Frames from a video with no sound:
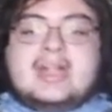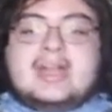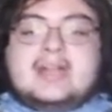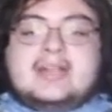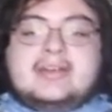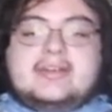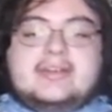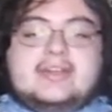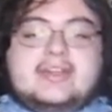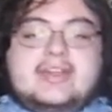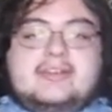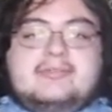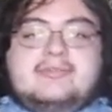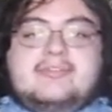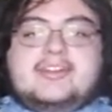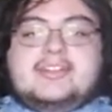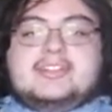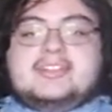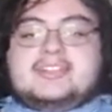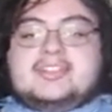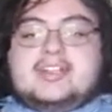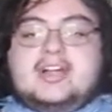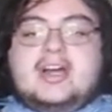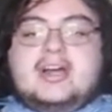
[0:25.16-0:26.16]
And
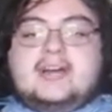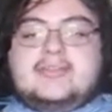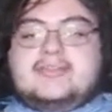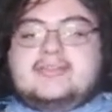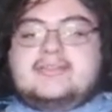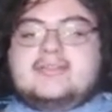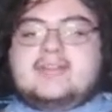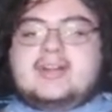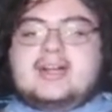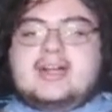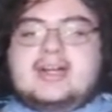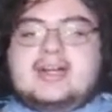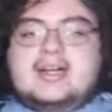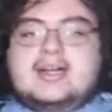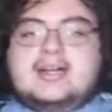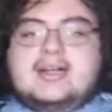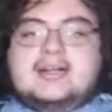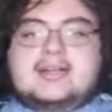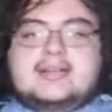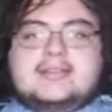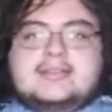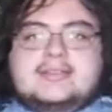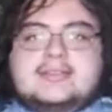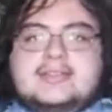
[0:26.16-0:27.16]
first off,
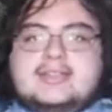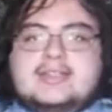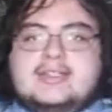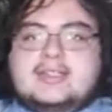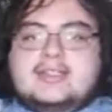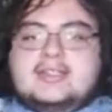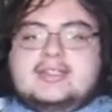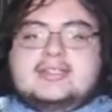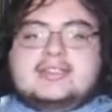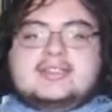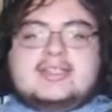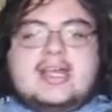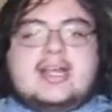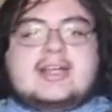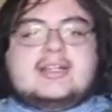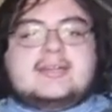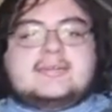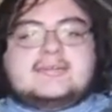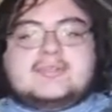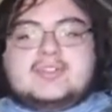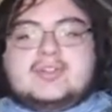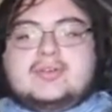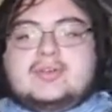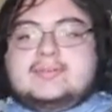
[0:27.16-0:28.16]
sock
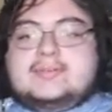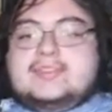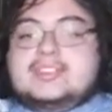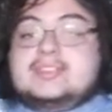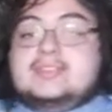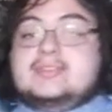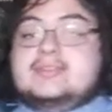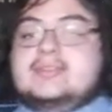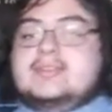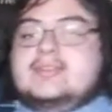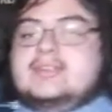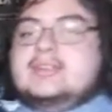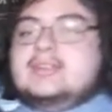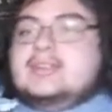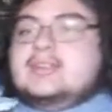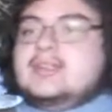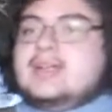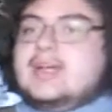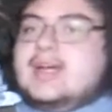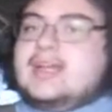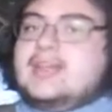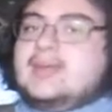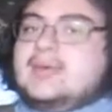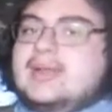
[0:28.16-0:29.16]
absorption.
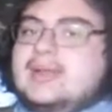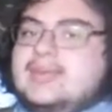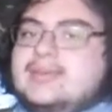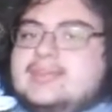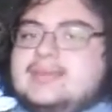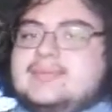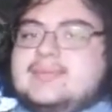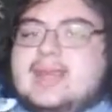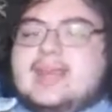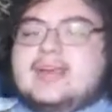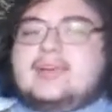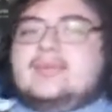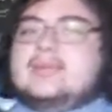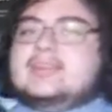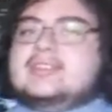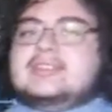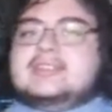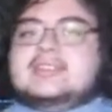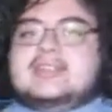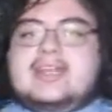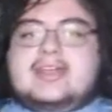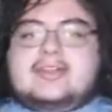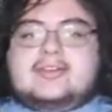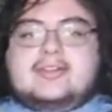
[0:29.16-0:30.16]
You hear that mail
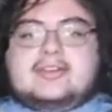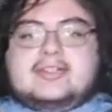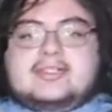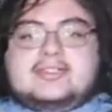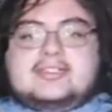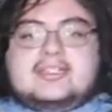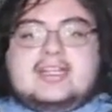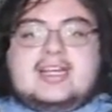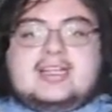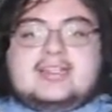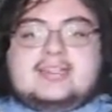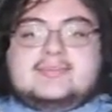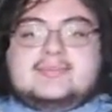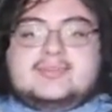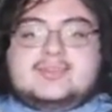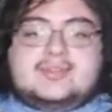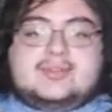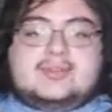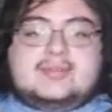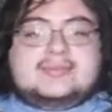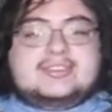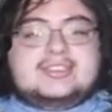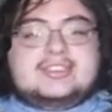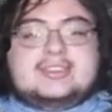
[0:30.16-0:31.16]
wasn't that good at sock
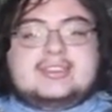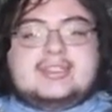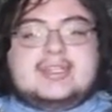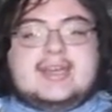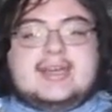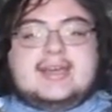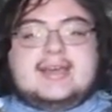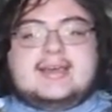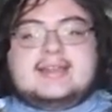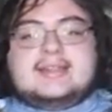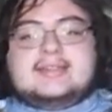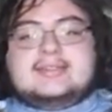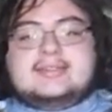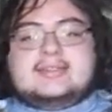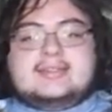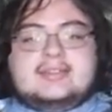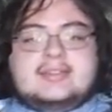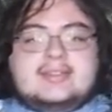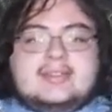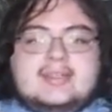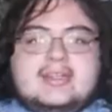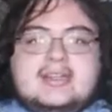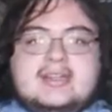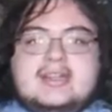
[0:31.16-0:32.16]
absorption, and
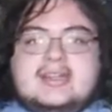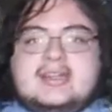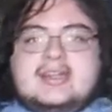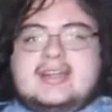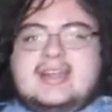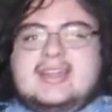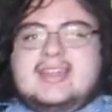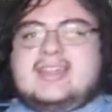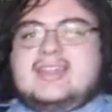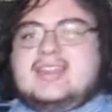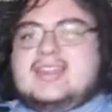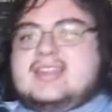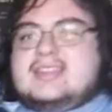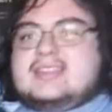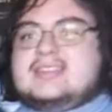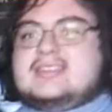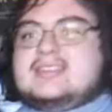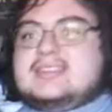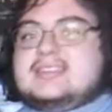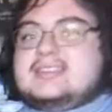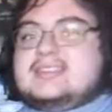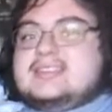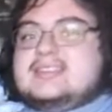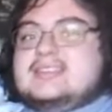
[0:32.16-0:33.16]
I think
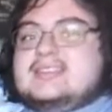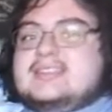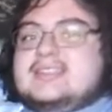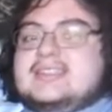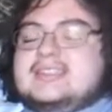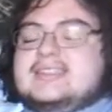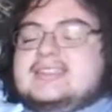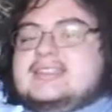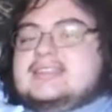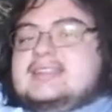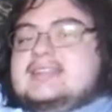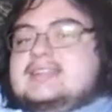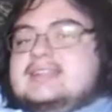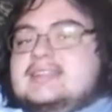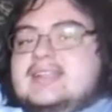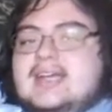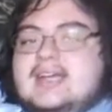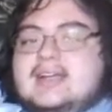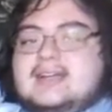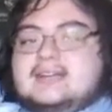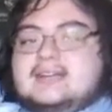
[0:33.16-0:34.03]
it's decent at